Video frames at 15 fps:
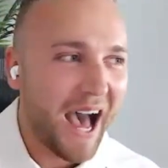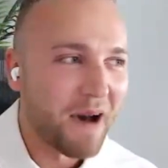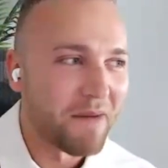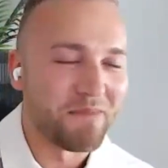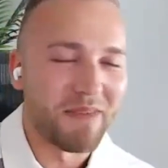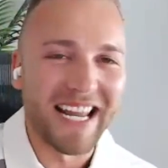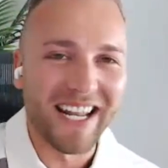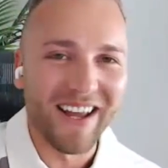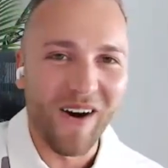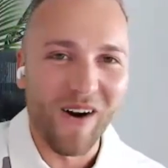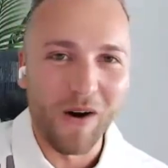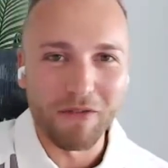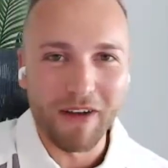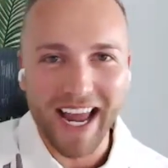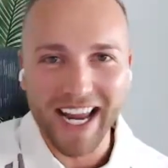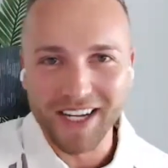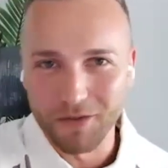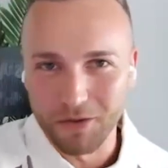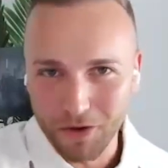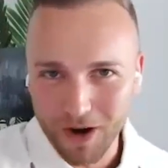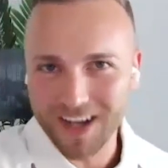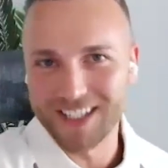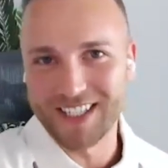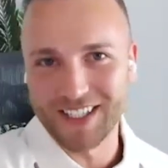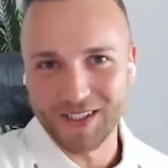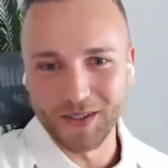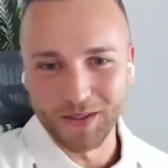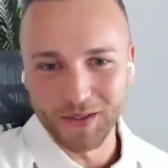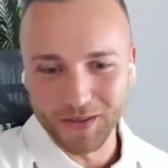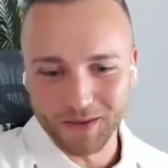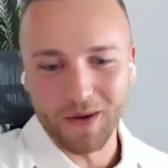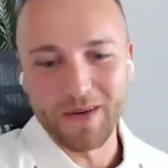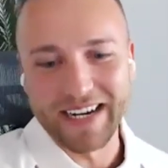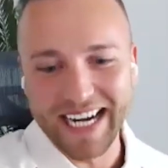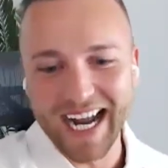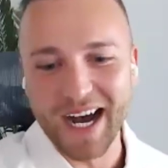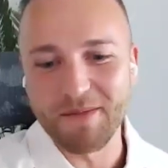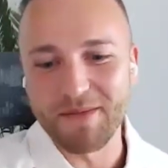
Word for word: a bit of a rascal growing up,